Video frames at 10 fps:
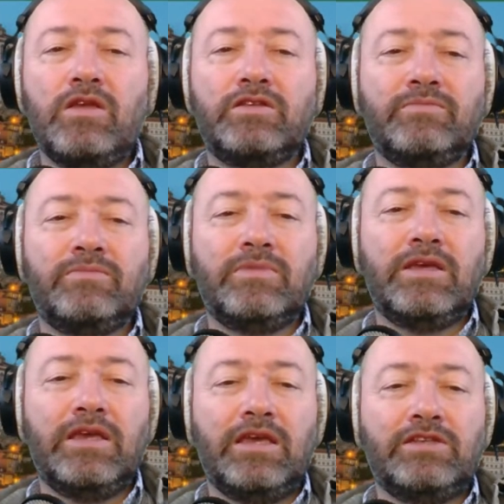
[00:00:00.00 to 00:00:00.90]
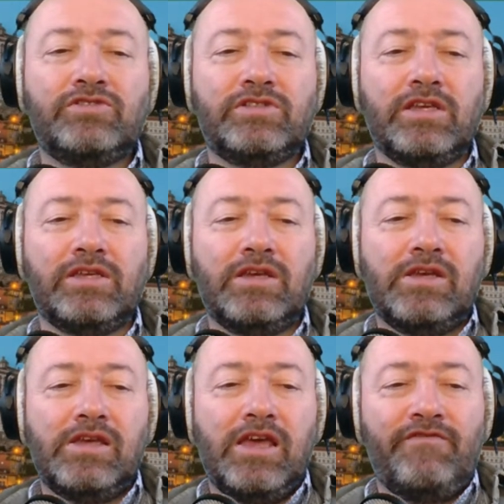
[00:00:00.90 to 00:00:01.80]
Some interesting
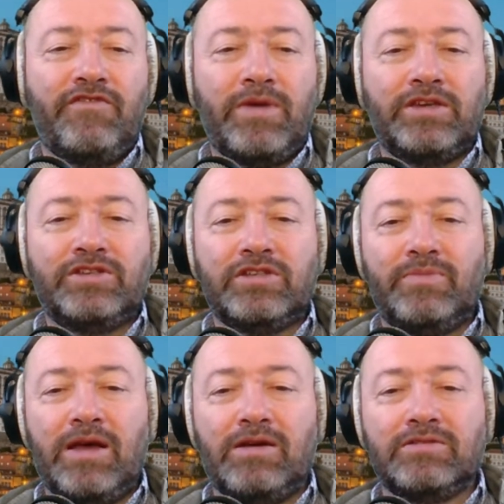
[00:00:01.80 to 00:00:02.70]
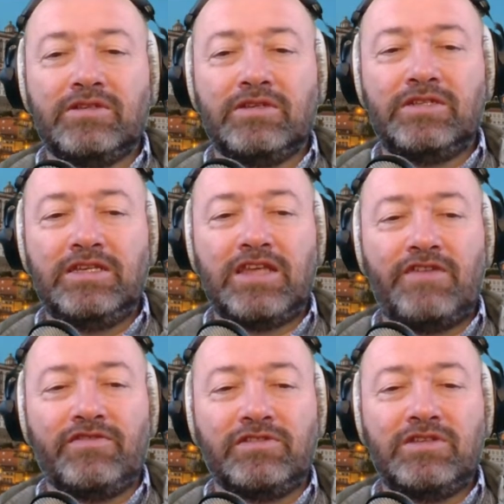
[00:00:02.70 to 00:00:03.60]
information about
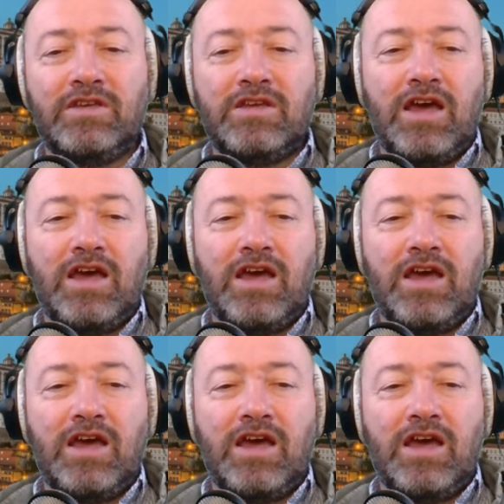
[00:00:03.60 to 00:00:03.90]
D7s,